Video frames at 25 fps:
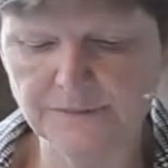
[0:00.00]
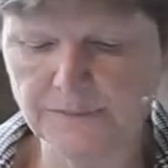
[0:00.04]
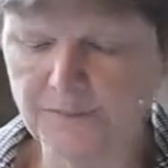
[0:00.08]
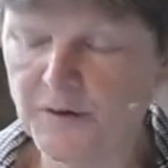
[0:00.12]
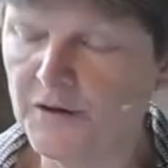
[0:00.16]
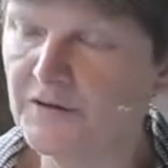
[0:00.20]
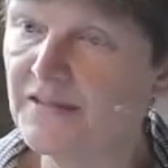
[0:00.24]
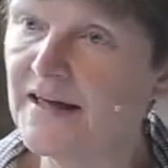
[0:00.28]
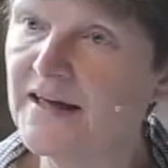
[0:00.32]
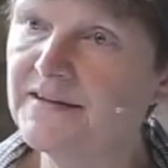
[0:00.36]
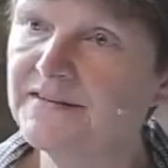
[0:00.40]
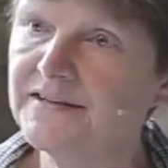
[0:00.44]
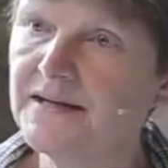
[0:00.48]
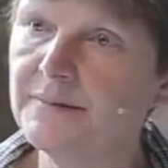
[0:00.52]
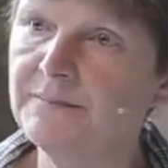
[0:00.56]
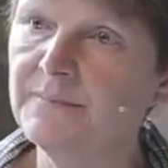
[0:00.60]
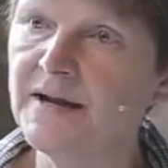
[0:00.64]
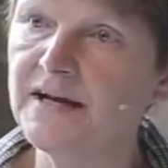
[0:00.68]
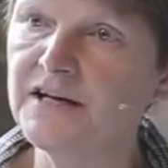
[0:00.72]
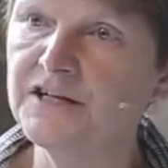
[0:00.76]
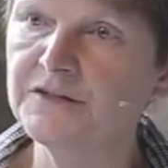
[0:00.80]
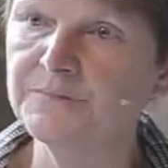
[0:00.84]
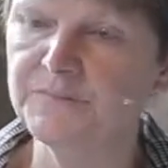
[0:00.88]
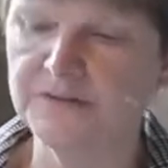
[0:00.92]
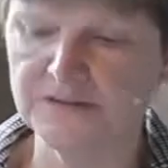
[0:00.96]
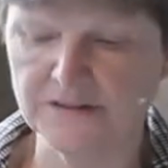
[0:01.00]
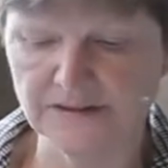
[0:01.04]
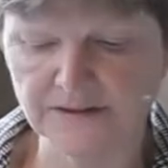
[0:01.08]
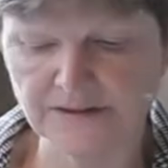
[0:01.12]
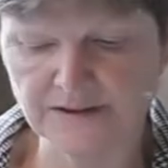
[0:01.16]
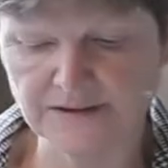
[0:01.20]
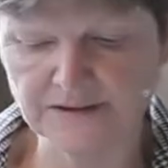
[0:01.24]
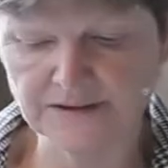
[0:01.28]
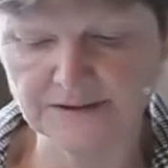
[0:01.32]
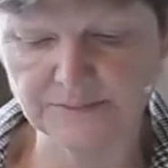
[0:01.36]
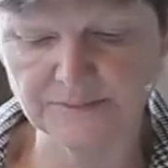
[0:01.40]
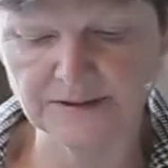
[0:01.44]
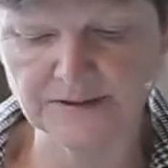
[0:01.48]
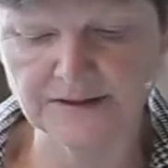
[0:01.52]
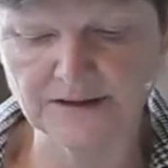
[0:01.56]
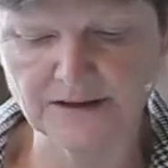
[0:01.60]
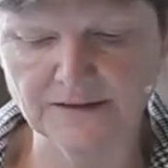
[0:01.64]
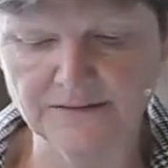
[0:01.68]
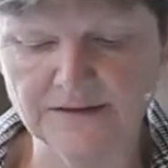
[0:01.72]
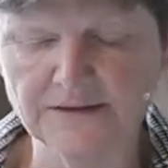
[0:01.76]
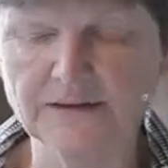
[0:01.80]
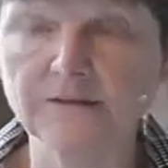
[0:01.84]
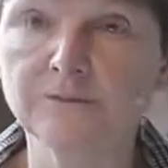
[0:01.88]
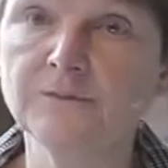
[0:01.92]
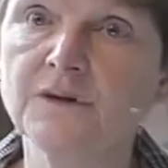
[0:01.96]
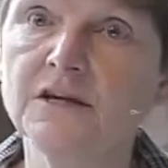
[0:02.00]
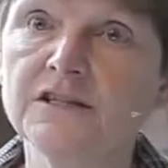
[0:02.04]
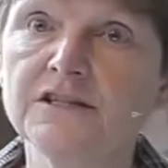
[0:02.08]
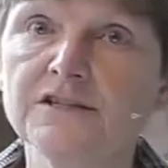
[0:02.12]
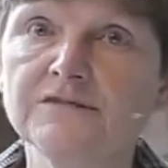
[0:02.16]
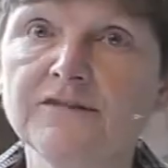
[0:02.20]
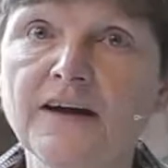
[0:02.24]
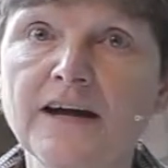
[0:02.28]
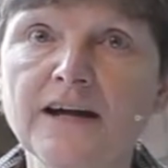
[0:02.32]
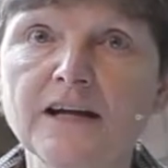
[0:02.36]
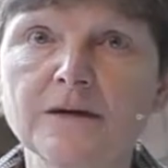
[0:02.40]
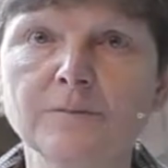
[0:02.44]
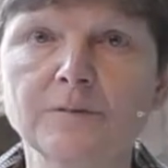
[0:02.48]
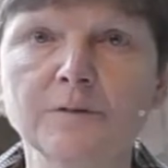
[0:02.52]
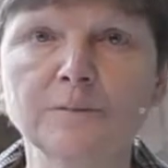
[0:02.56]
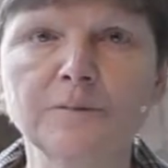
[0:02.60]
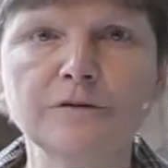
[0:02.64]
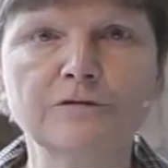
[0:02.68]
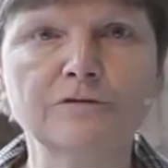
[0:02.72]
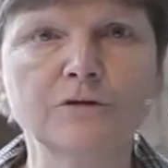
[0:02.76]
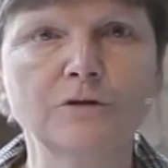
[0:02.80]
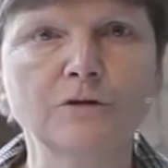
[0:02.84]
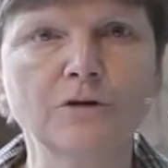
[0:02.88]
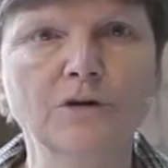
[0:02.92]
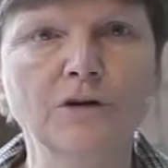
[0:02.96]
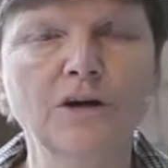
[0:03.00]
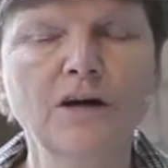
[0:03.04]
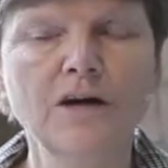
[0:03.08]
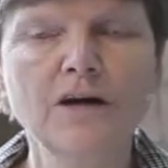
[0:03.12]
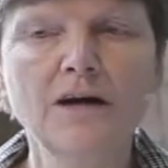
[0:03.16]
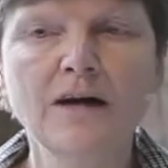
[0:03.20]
both asset management and customer service that weren't available before.